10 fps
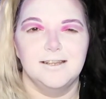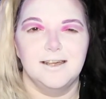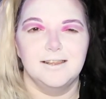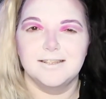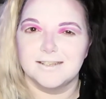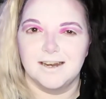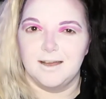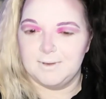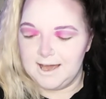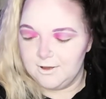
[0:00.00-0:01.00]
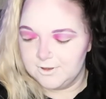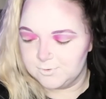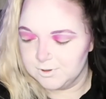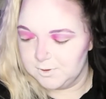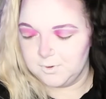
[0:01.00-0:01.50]
this cannot be how this
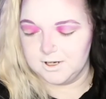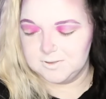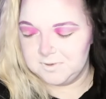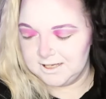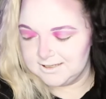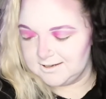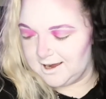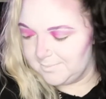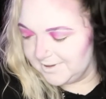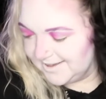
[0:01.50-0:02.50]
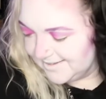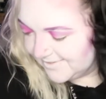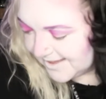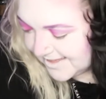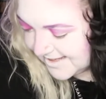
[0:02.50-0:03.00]
really works, because stop.
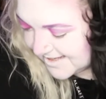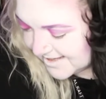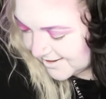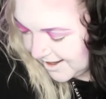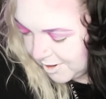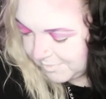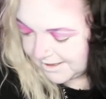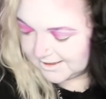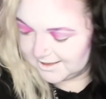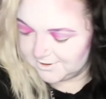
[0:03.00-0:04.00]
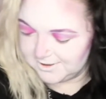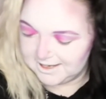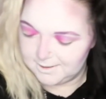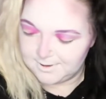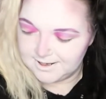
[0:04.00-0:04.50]
Like, this is not helping literally
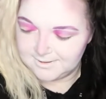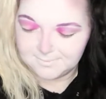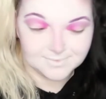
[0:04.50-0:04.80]
anybody.